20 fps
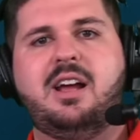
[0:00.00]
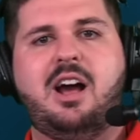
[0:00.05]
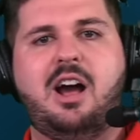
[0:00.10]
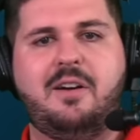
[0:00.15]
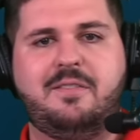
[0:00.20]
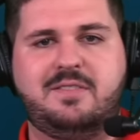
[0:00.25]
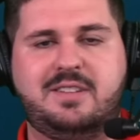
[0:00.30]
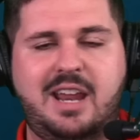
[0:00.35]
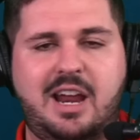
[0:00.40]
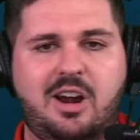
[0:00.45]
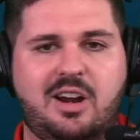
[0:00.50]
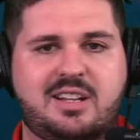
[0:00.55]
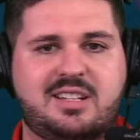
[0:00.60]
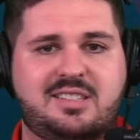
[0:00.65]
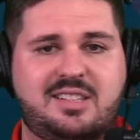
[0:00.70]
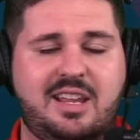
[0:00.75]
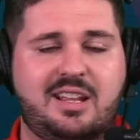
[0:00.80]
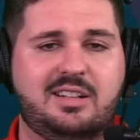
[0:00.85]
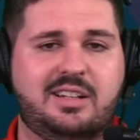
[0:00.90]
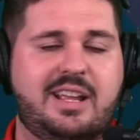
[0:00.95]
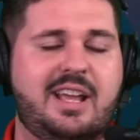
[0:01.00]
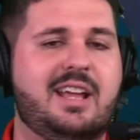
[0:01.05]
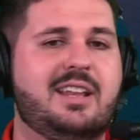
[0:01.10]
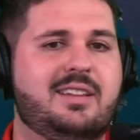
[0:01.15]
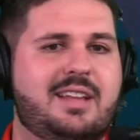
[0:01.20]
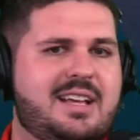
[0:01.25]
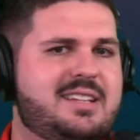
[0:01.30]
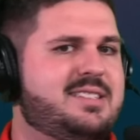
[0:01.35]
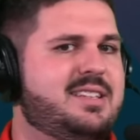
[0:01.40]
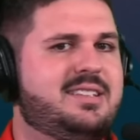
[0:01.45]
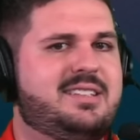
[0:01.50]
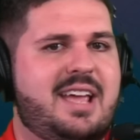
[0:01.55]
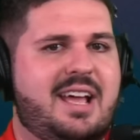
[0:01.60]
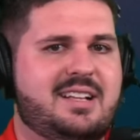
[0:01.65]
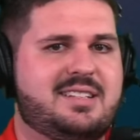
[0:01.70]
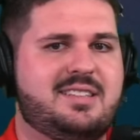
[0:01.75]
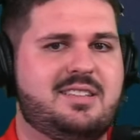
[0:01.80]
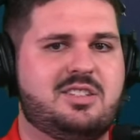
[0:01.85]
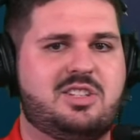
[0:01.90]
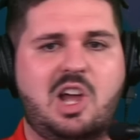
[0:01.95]
of Derek Stingley unless the
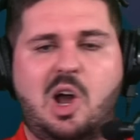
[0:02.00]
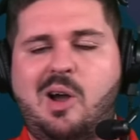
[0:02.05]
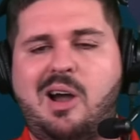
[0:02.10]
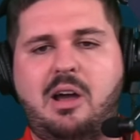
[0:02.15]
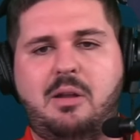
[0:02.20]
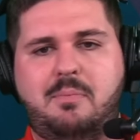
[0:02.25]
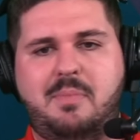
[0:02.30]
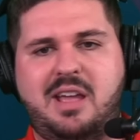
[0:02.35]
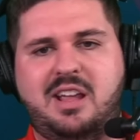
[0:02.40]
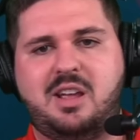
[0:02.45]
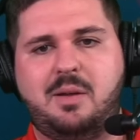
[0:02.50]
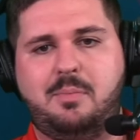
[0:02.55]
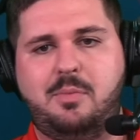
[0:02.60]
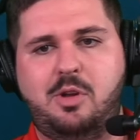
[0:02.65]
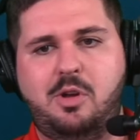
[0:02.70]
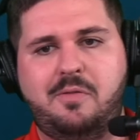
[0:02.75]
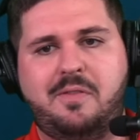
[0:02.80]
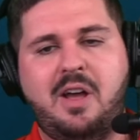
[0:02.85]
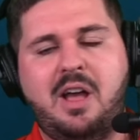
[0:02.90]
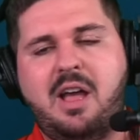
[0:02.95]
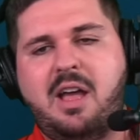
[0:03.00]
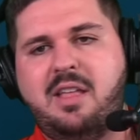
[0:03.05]
Texans go out and make a move.